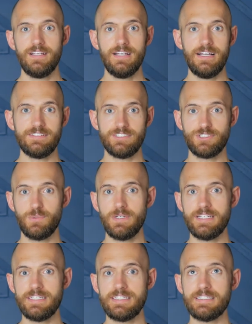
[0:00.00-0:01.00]
has a
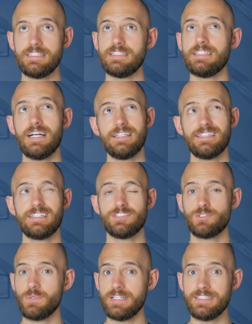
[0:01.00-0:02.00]
2900
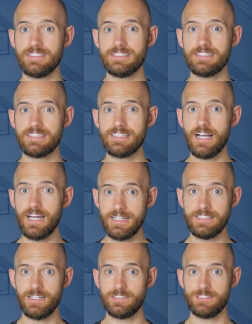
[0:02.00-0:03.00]

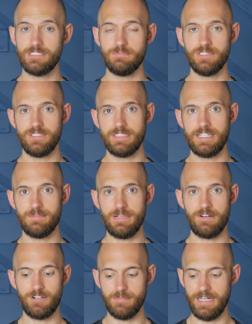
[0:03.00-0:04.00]
milliamp
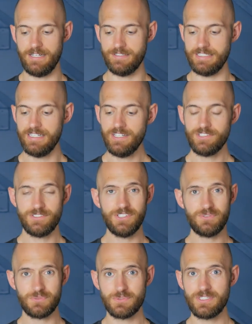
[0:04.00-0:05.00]
hour battery. So
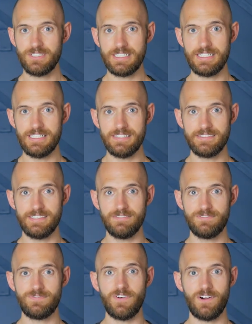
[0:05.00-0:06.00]
this really
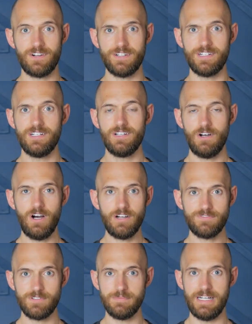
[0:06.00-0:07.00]
isn't far
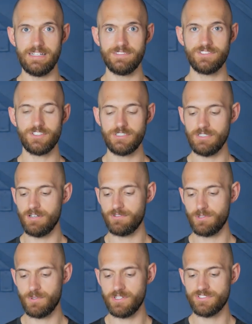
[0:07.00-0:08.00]
off from that. And so of
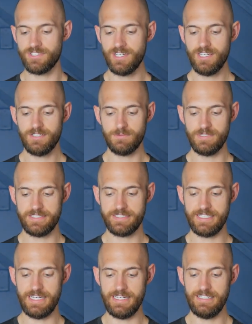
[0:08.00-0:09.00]
course, with
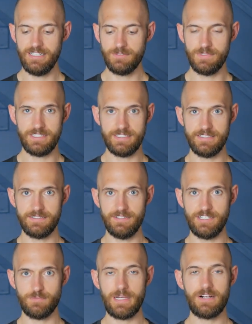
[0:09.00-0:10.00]
this
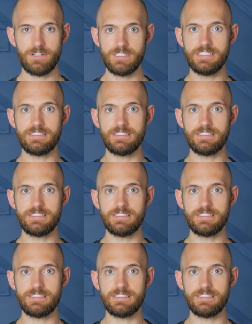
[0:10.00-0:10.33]
less power,